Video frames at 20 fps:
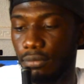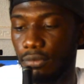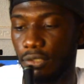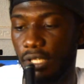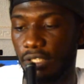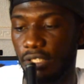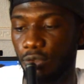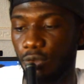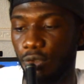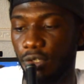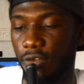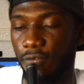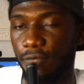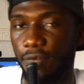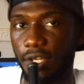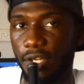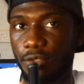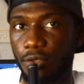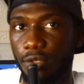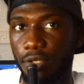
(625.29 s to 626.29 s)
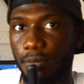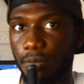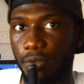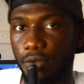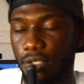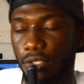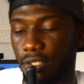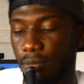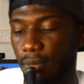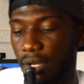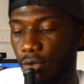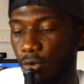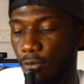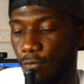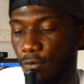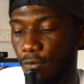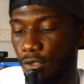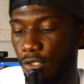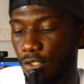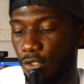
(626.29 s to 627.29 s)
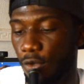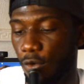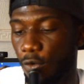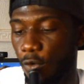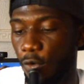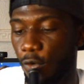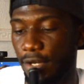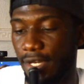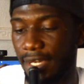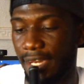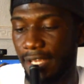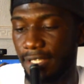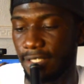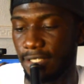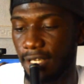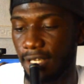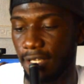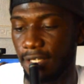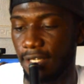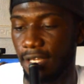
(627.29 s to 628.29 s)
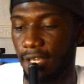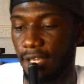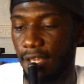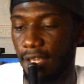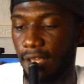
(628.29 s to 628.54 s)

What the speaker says: There's no effect on it because the microphone is not connected.